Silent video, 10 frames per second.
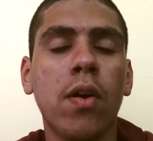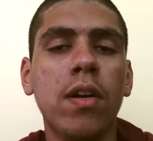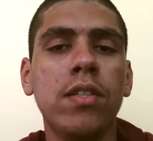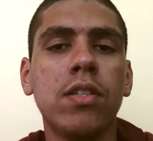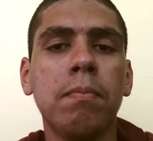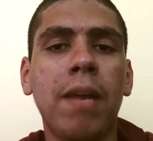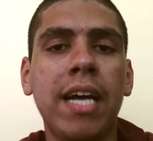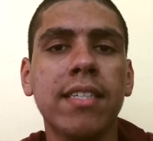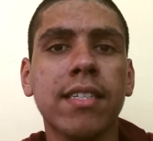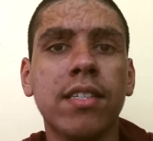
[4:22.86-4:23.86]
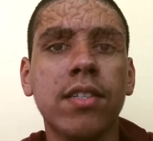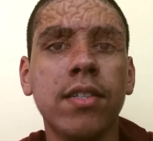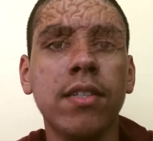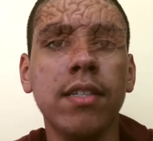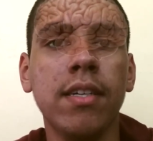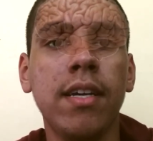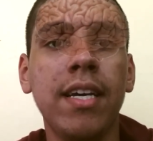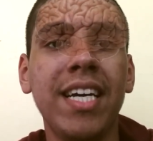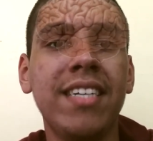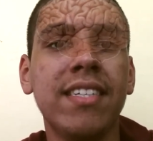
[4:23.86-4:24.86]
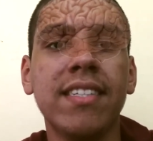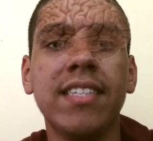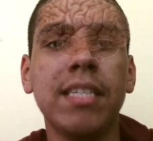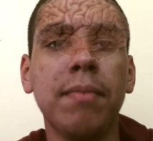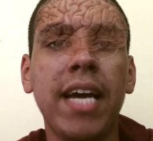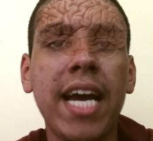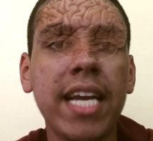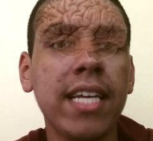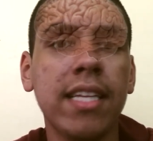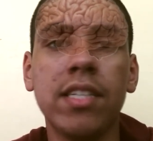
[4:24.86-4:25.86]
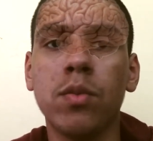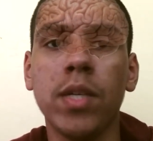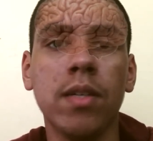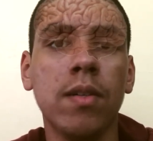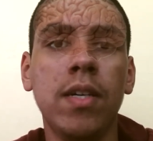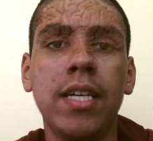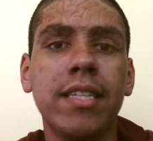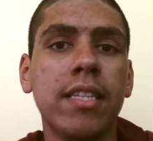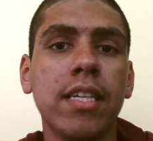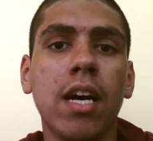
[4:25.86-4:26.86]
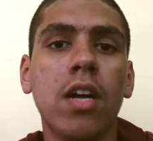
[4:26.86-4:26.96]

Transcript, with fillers: far as your mind's concerned, it doesn't seem any less real than the